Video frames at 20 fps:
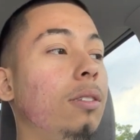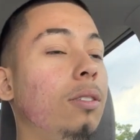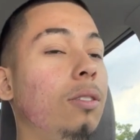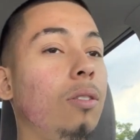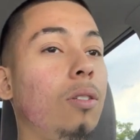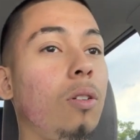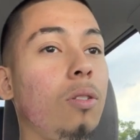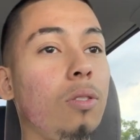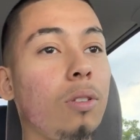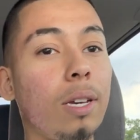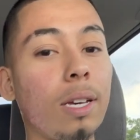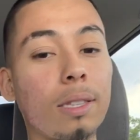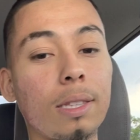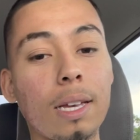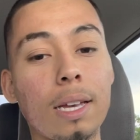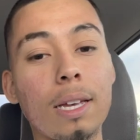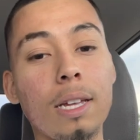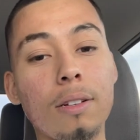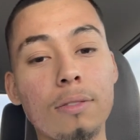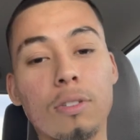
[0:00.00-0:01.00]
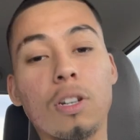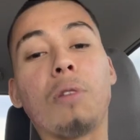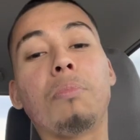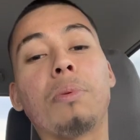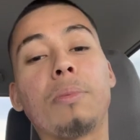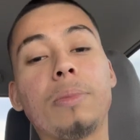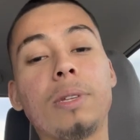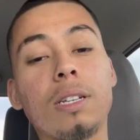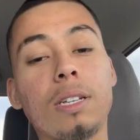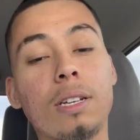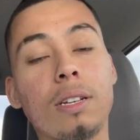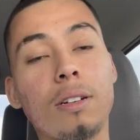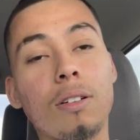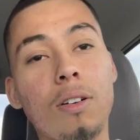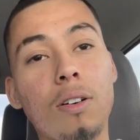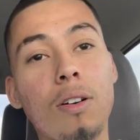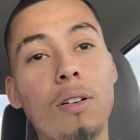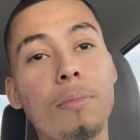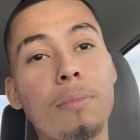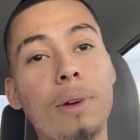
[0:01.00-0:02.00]
You know, you get that hit of dopamine again.
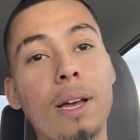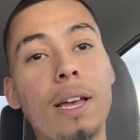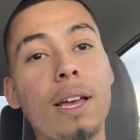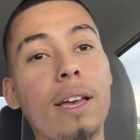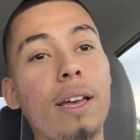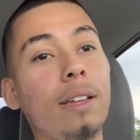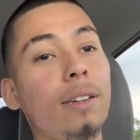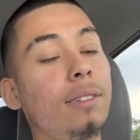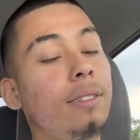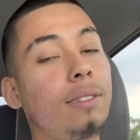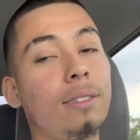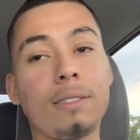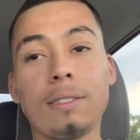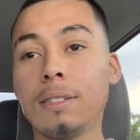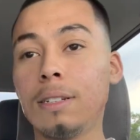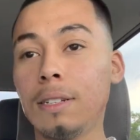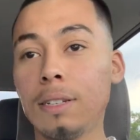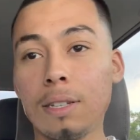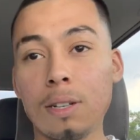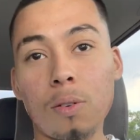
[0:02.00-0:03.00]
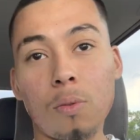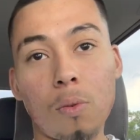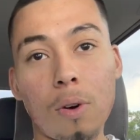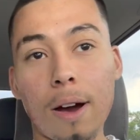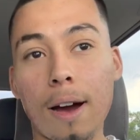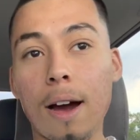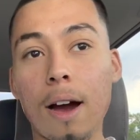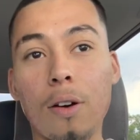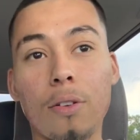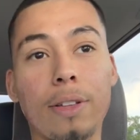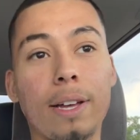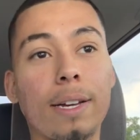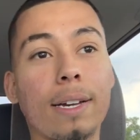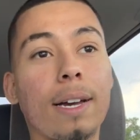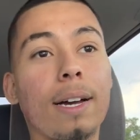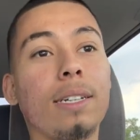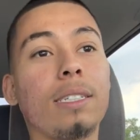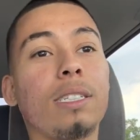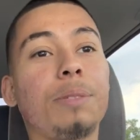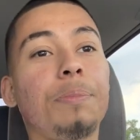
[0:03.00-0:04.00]
Oh man, wow, that
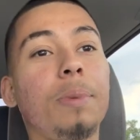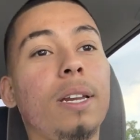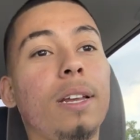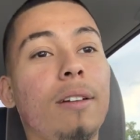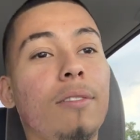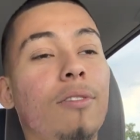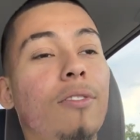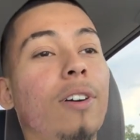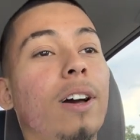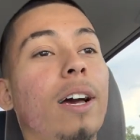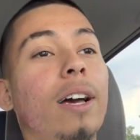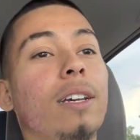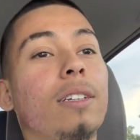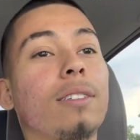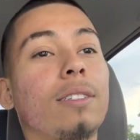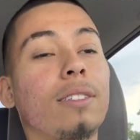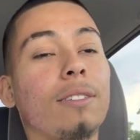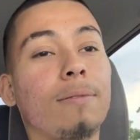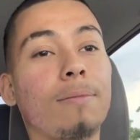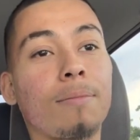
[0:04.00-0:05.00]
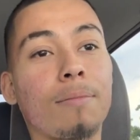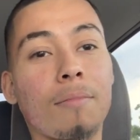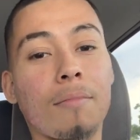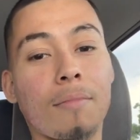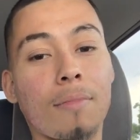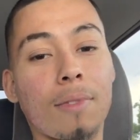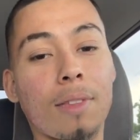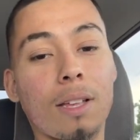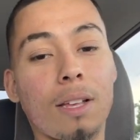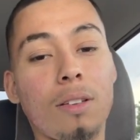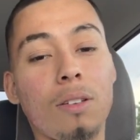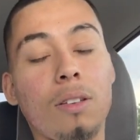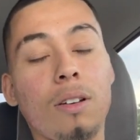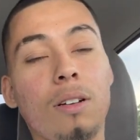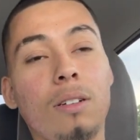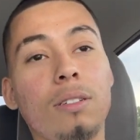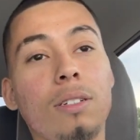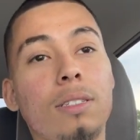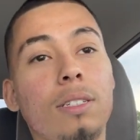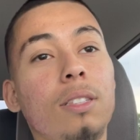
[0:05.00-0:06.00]
guy's spitting facts. You know,
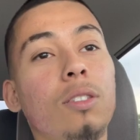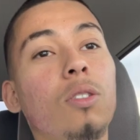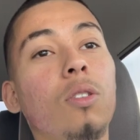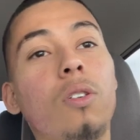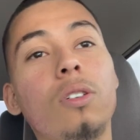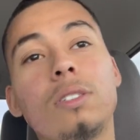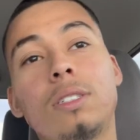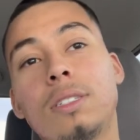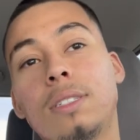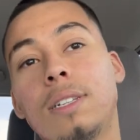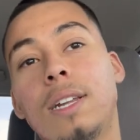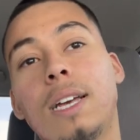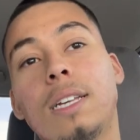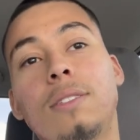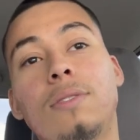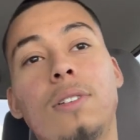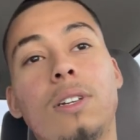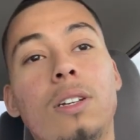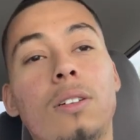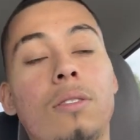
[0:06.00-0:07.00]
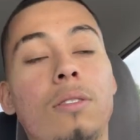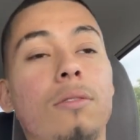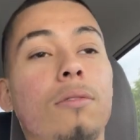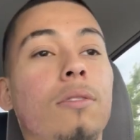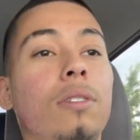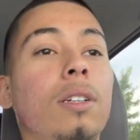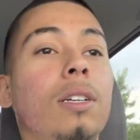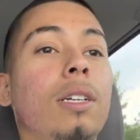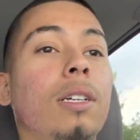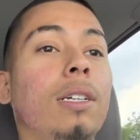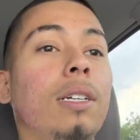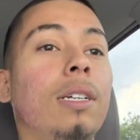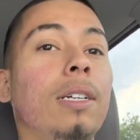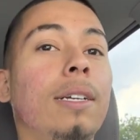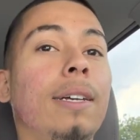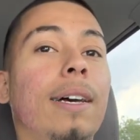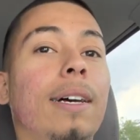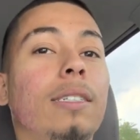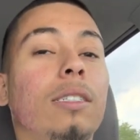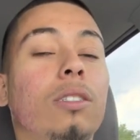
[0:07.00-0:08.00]
and then you go into the next video.
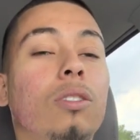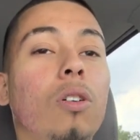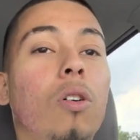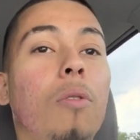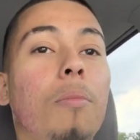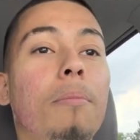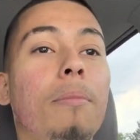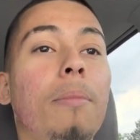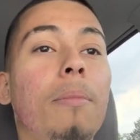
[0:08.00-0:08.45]
And so,